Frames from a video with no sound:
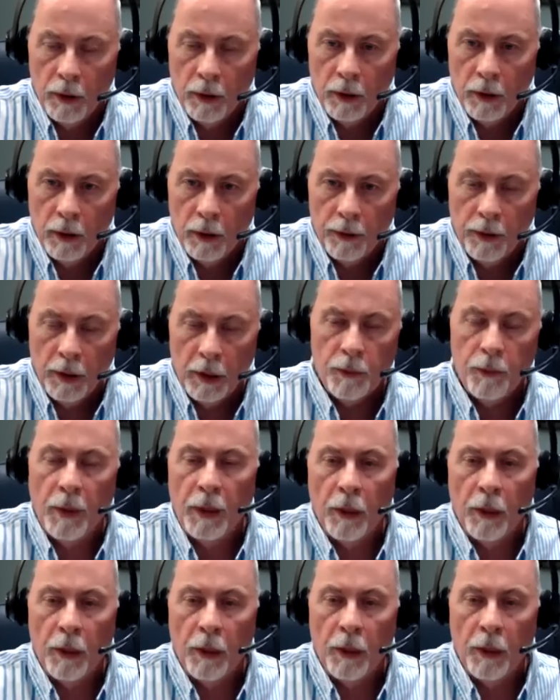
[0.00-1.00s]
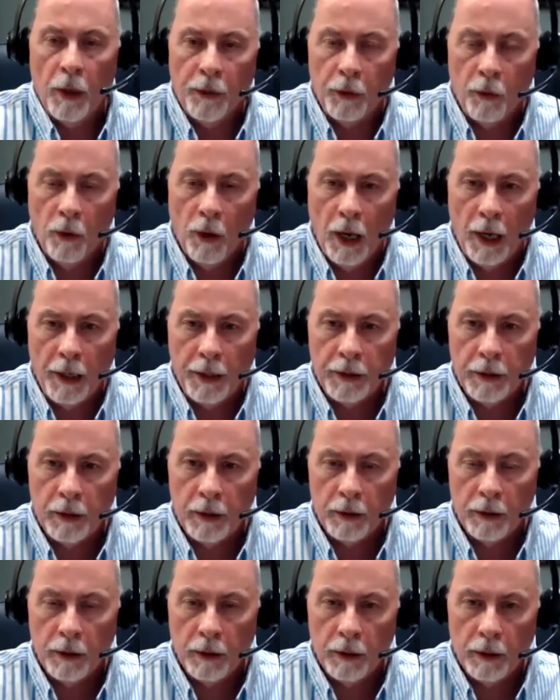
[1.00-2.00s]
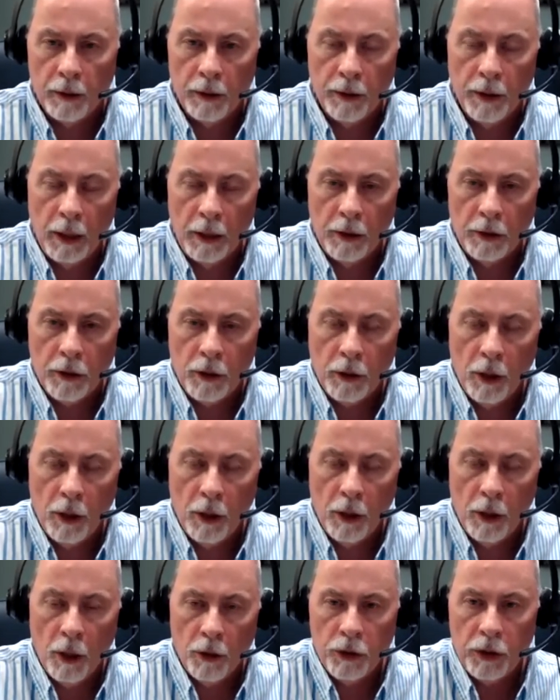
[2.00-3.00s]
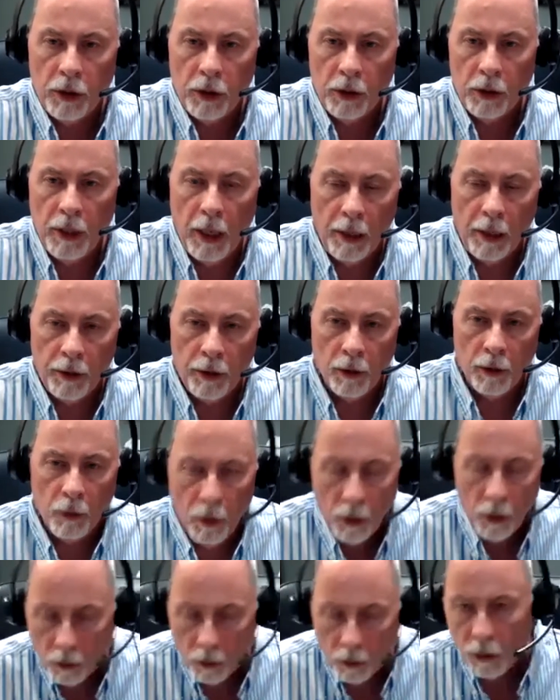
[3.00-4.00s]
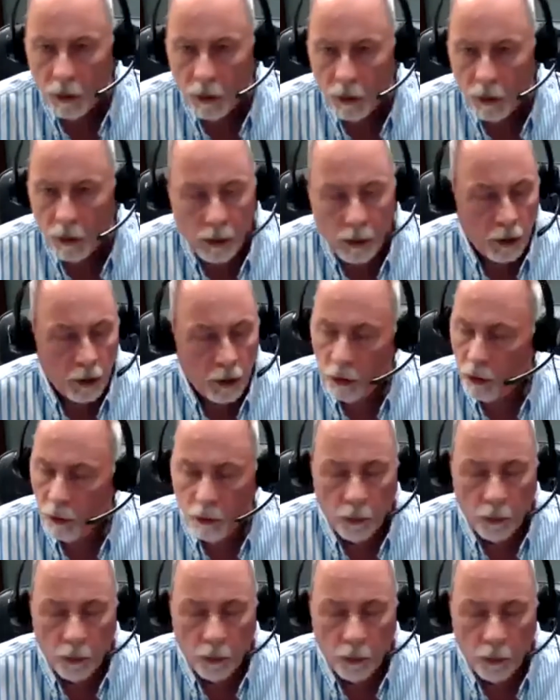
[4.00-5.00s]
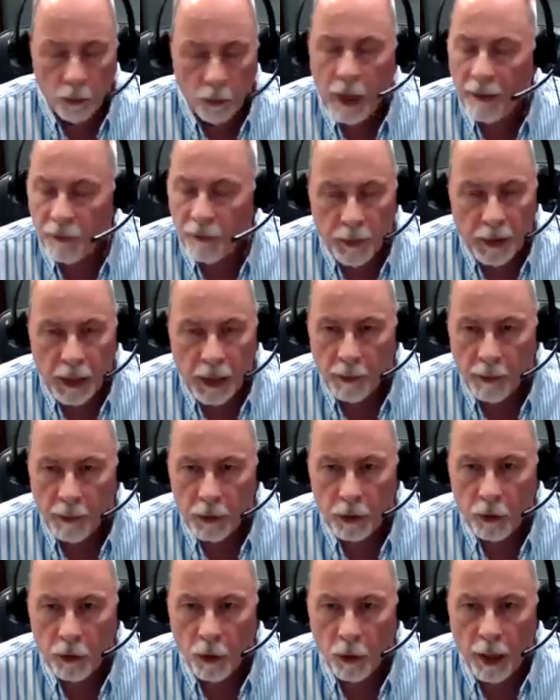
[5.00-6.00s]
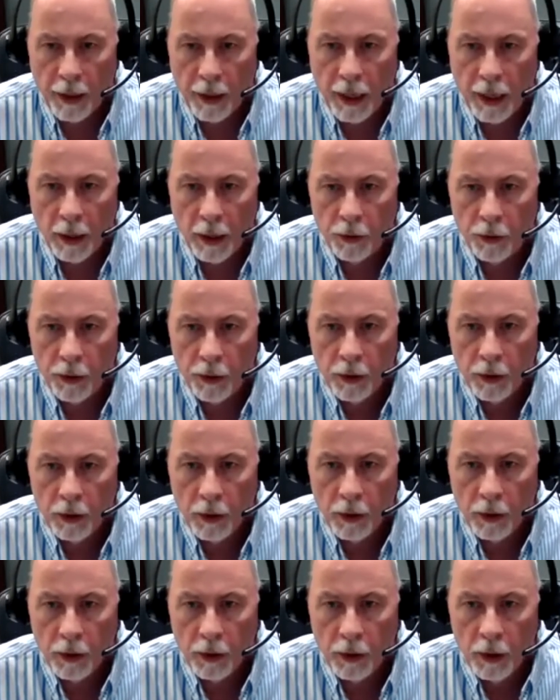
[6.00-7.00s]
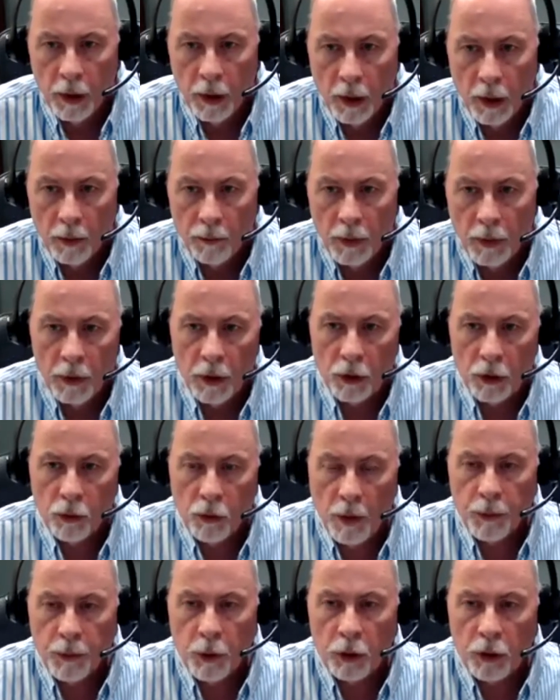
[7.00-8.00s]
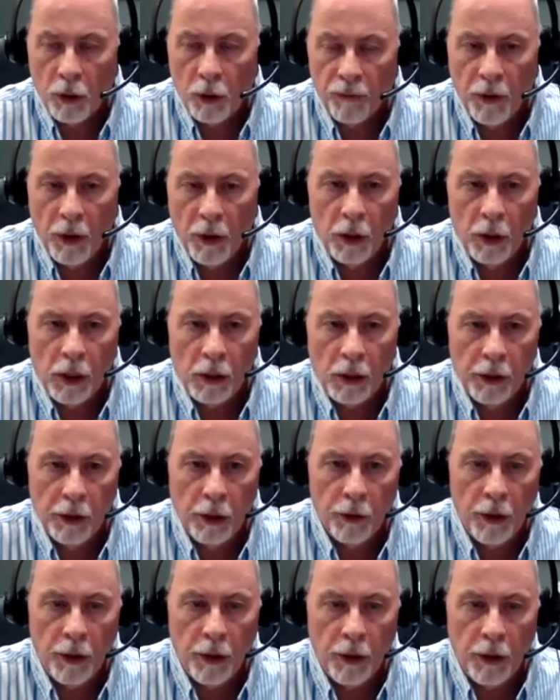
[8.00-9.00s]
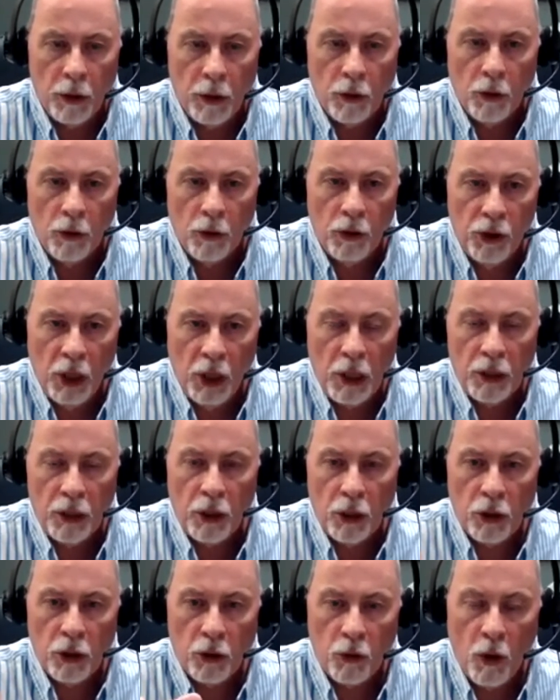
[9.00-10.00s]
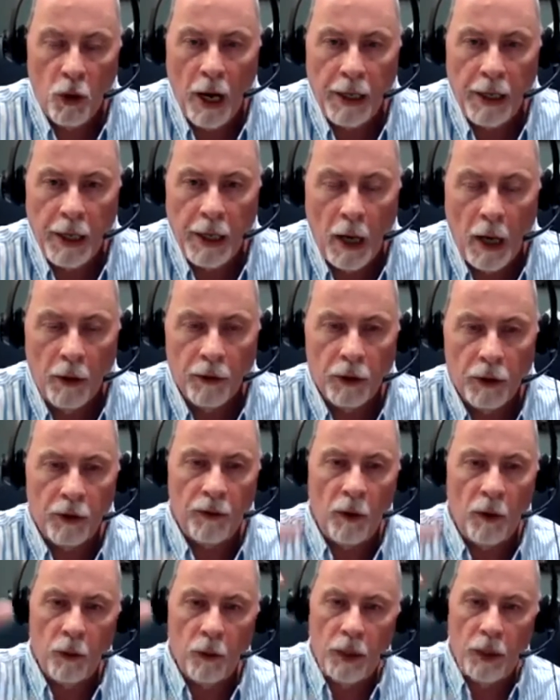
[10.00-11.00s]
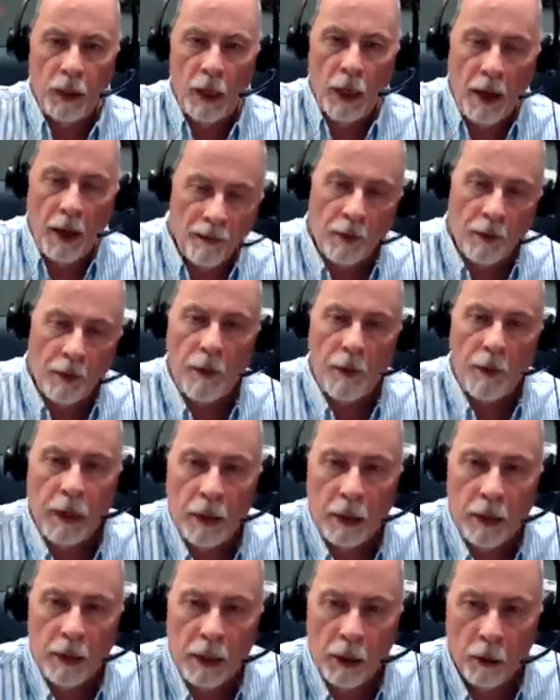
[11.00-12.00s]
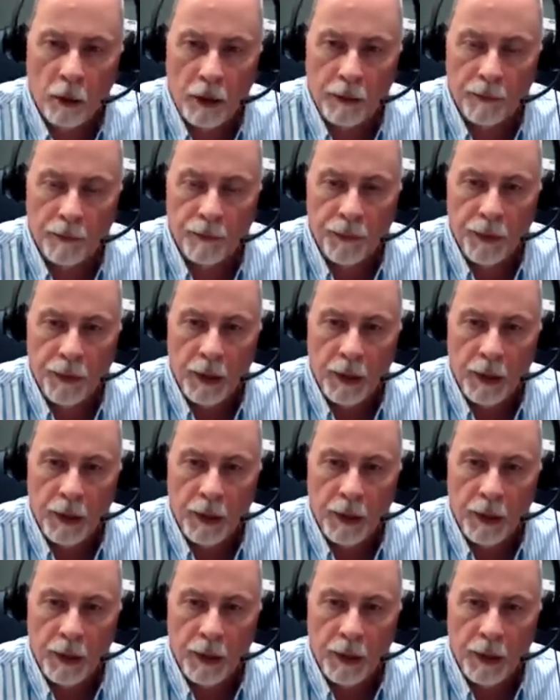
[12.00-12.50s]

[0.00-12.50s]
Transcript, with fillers: that's been on the cross that is close to death would never be able to cry out. But the scriptures are very clear that Jesus cried out so that everybody could hear him.